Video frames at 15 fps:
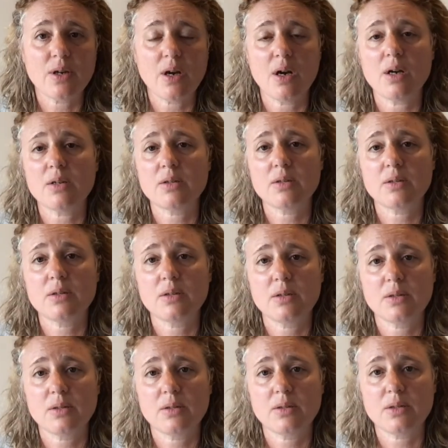us
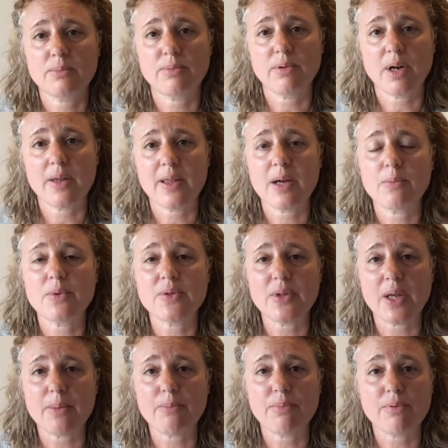to pray. That was
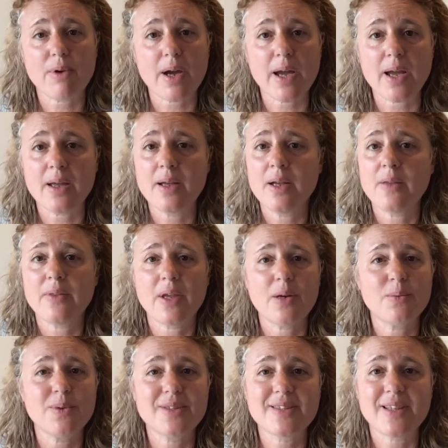their prayer. That
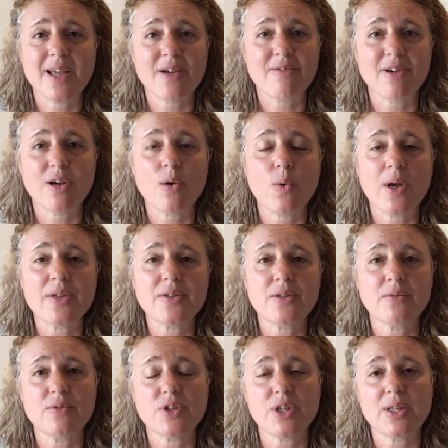was their request
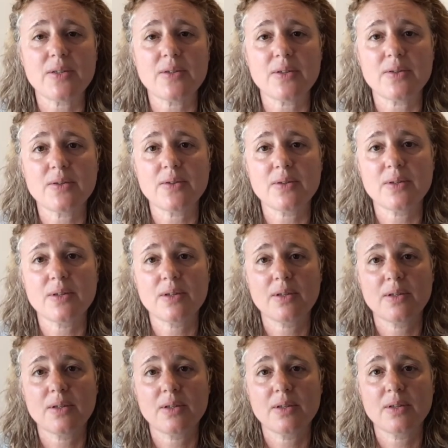of Jesus.
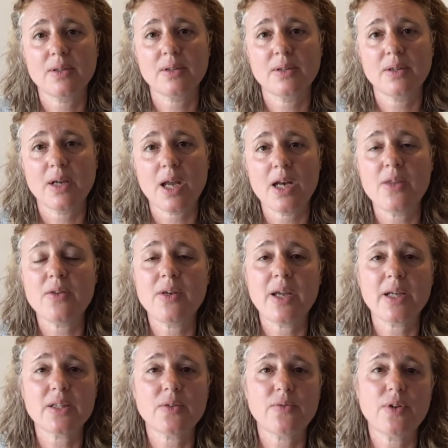And in the
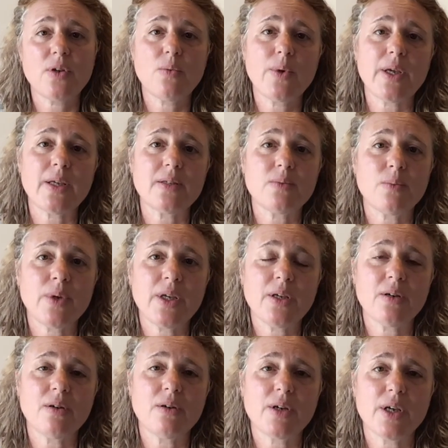next few weeks, we
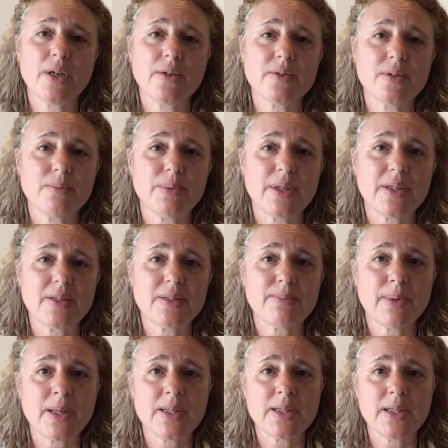are going to be
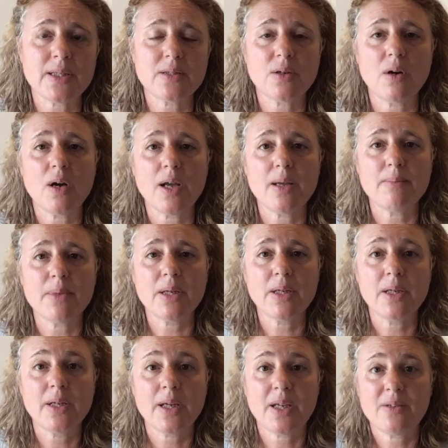spending time
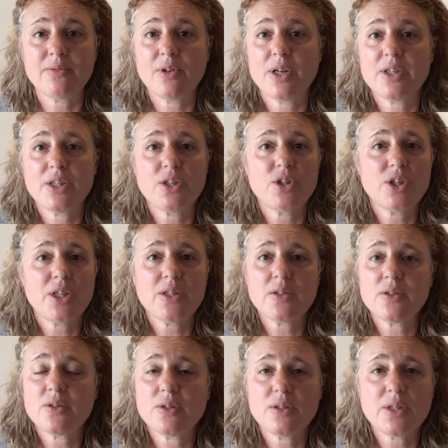inviting
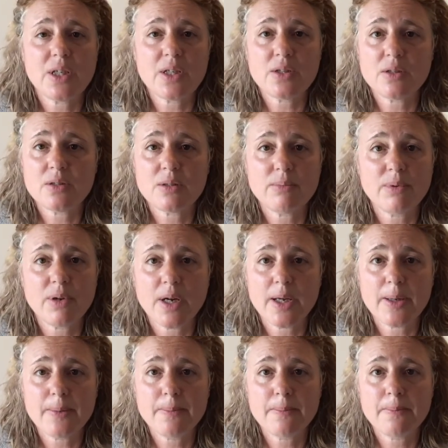Jesus to teach us to pray,
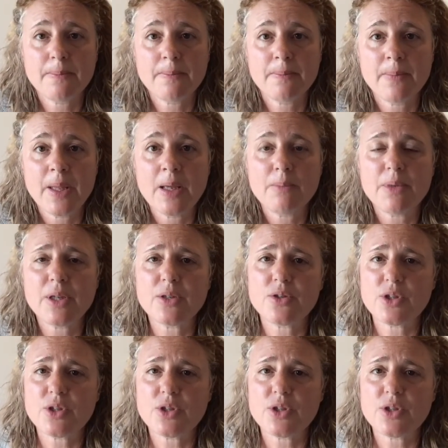Because